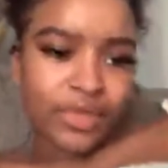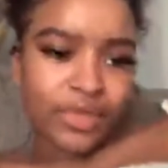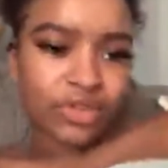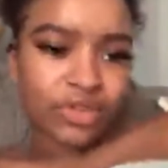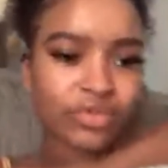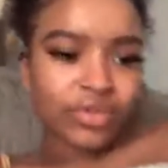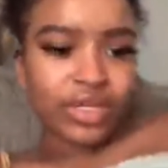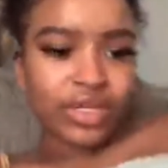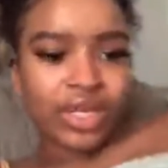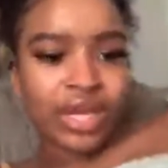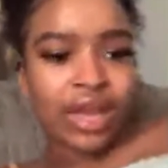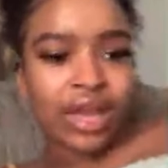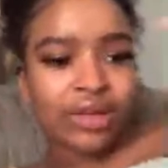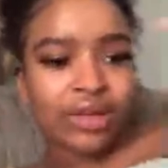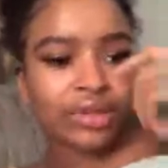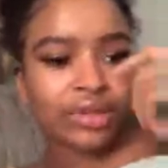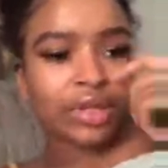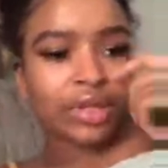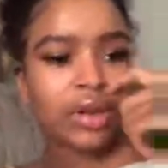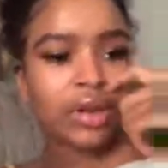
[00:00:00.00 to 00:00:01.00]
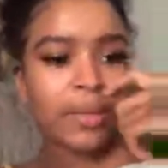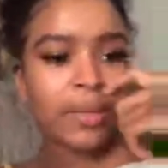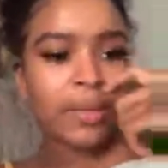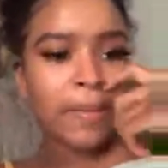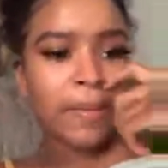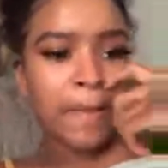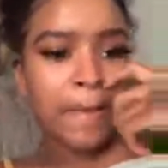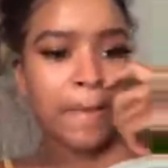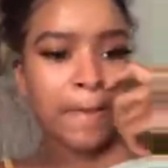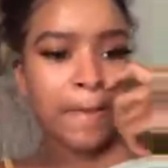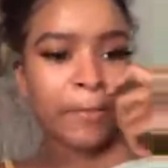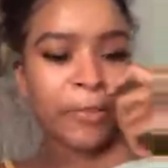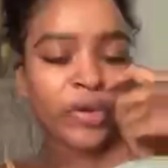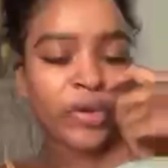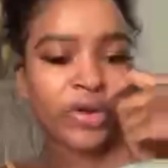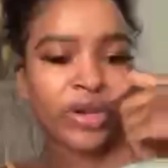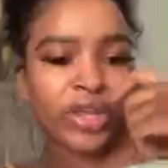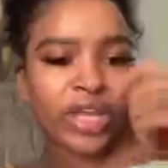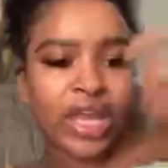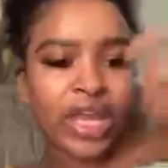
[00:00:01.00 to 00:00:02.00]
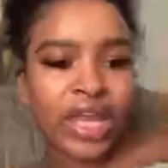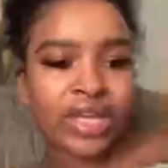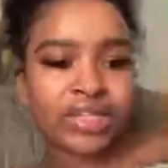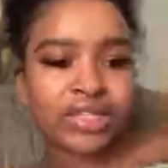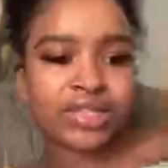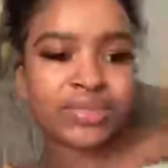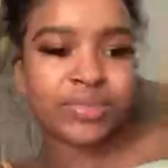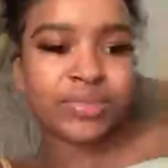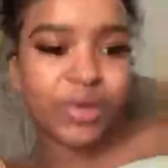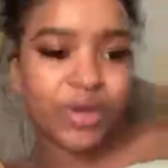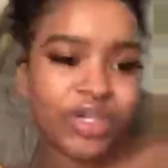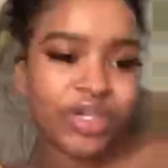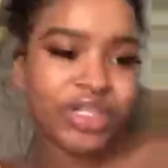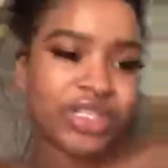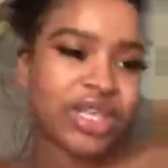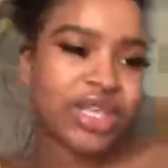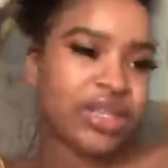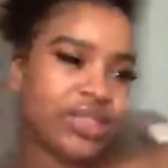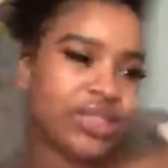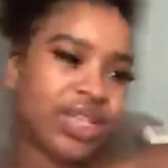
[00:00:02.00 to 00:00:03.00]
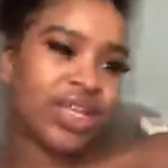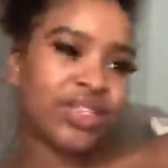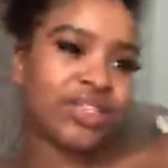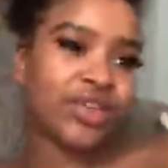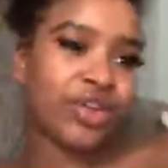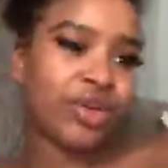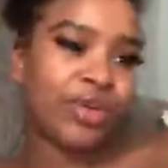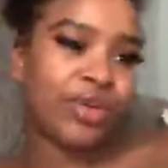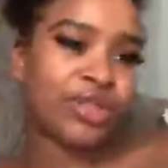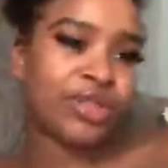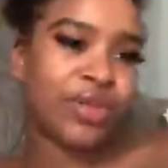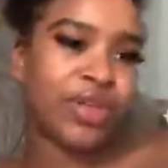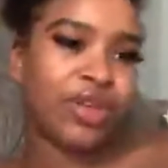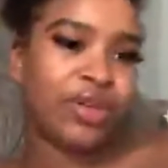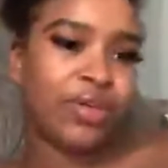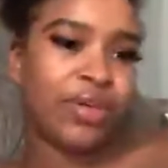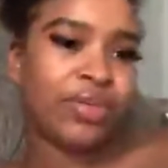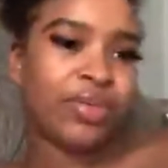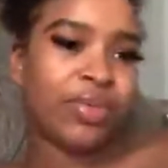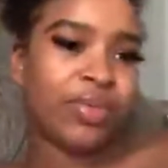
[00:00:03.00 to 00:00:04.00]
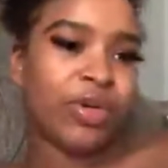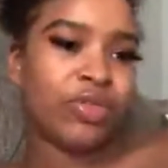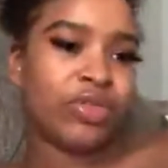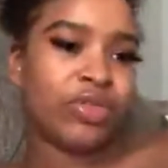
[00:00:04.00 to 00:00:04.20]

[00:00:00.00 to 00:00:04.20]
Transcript: was really out there. Bernie Sanders ass talking about something. He proposing